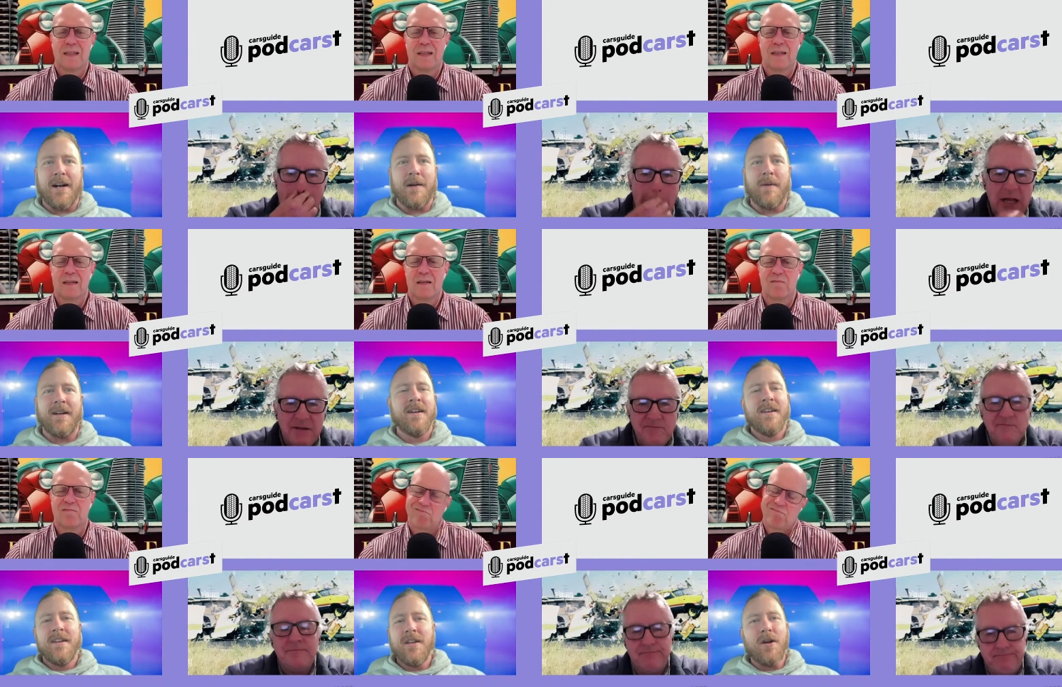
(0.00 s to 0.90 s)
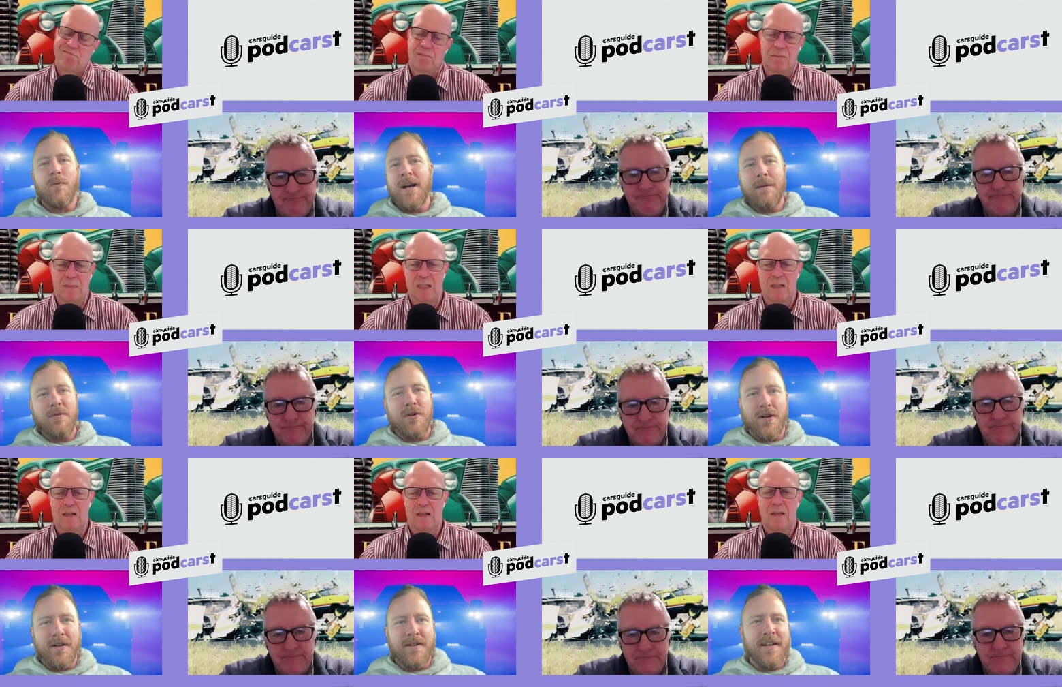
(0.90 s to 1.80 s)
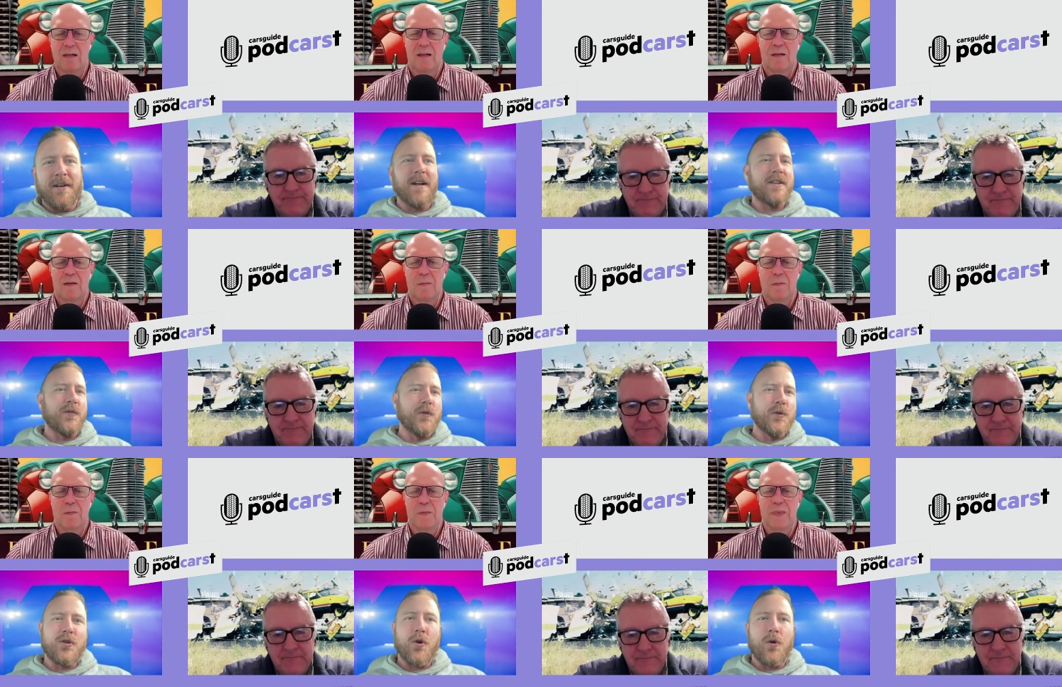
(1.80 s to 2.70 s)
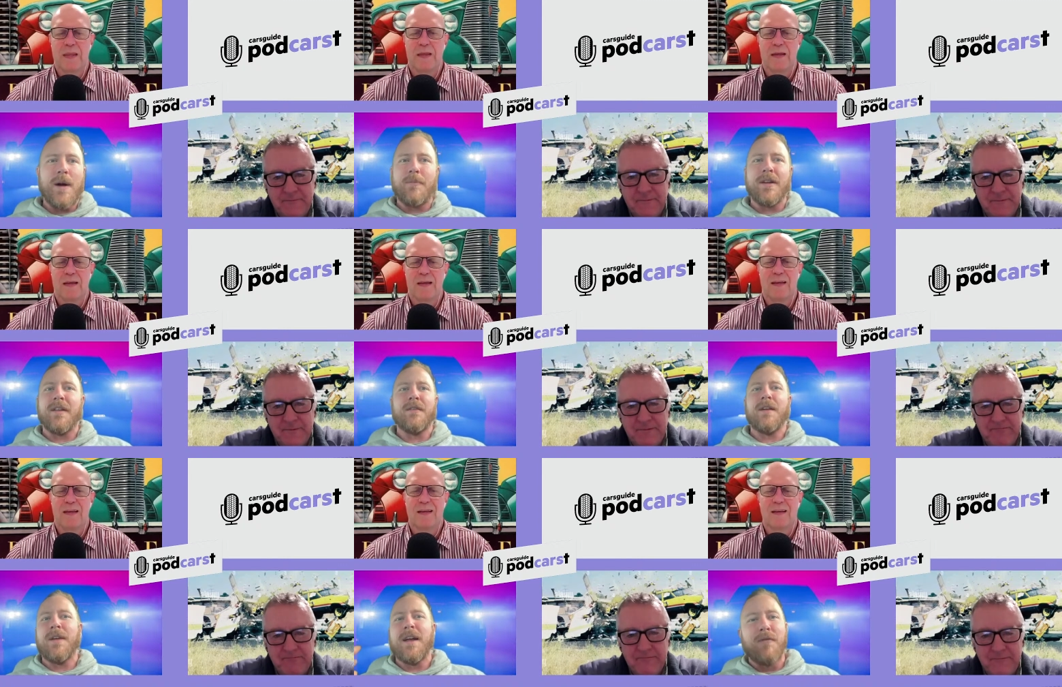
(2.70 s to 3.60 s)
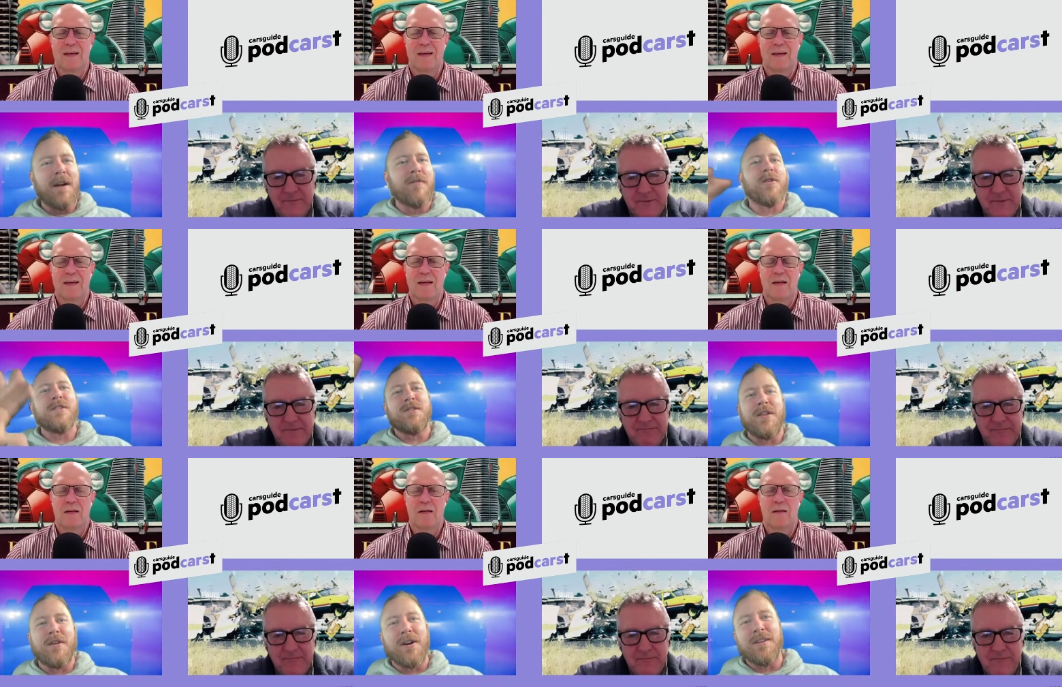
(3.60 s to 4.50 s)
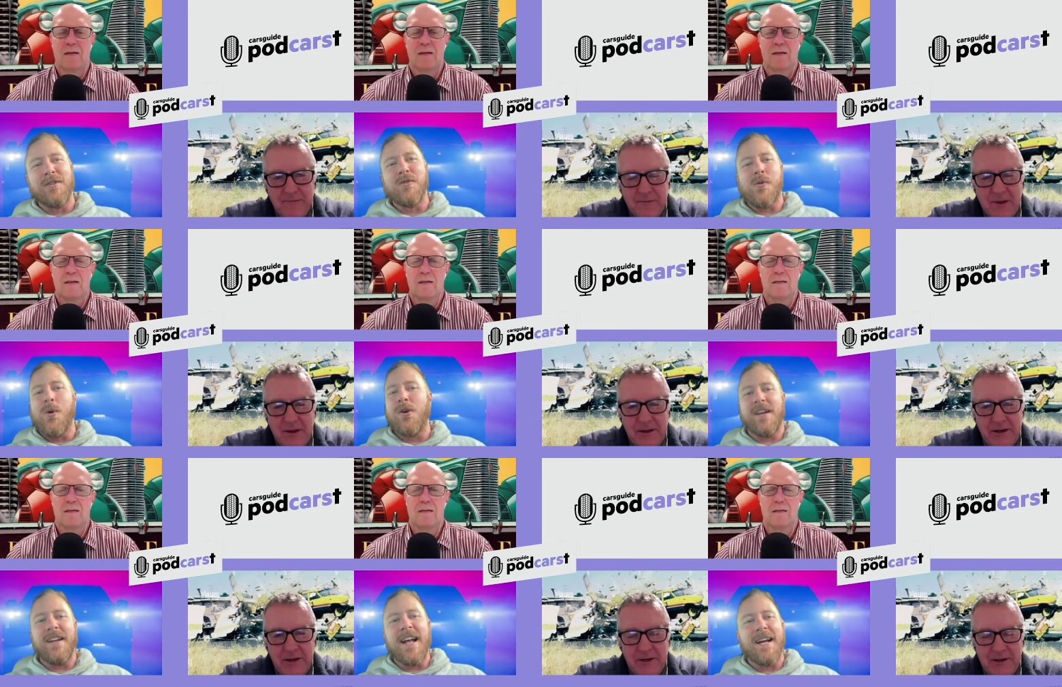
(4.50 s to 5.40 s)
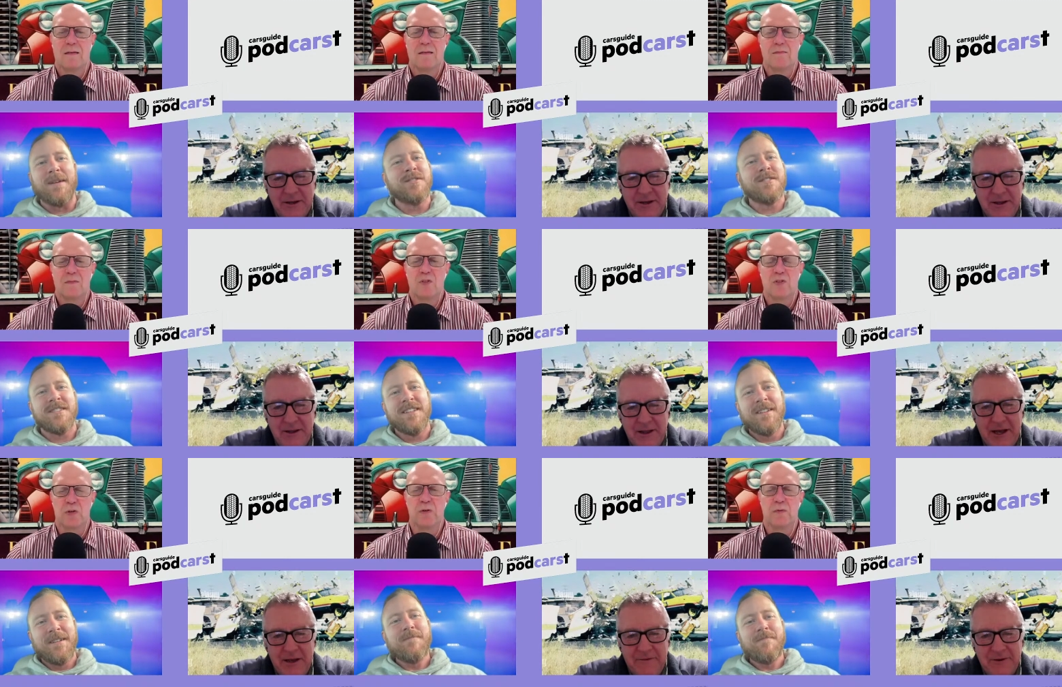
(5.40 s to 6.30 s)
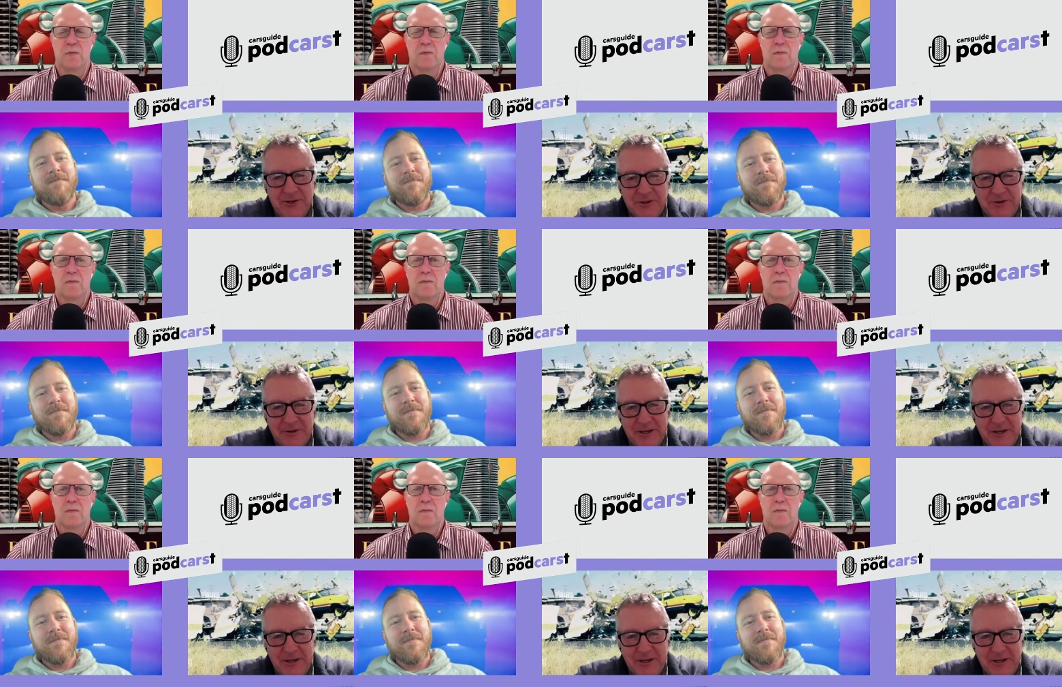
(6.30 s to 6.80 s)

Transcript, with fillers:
Speaker 1: I mean, Ram's got a T Rex, Ford's got a Raptor. They're, everyone's got their own little quirky. Yeah. No, for sure.